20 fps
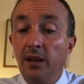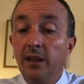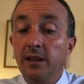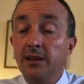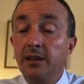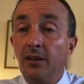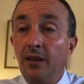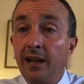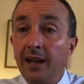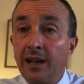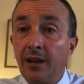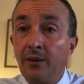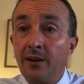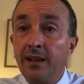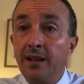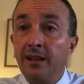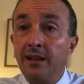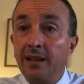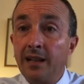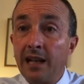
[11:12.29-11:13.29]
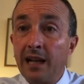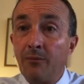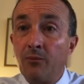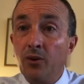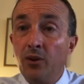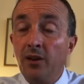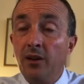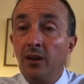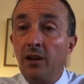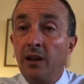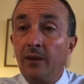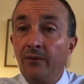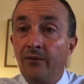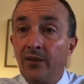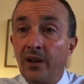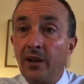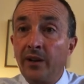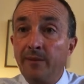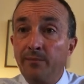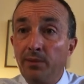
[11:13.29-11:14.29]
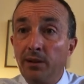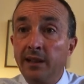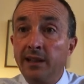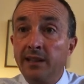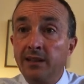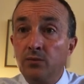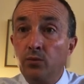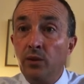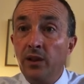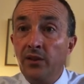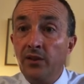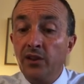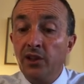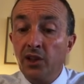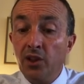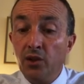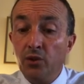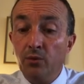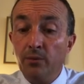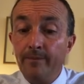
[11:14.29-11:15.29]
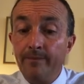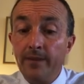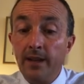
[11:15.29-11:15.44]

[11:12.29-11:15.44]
So Harry and Cameron, I'm very pleased with you.